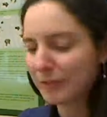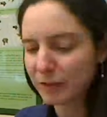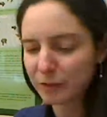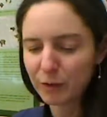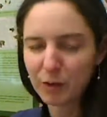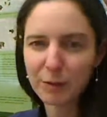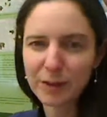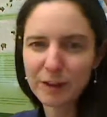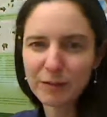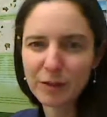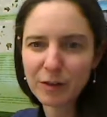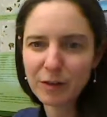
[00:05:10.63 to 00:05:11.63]
default way
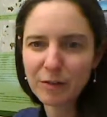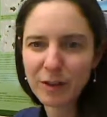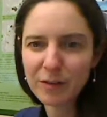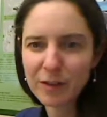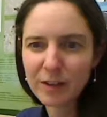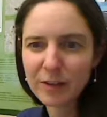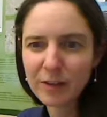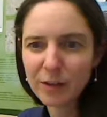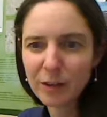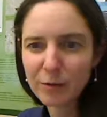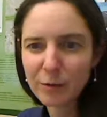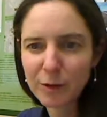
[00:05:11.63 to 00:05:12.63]
if you don't have fancy
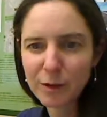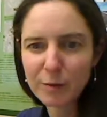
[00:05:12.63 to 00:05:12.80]
software on your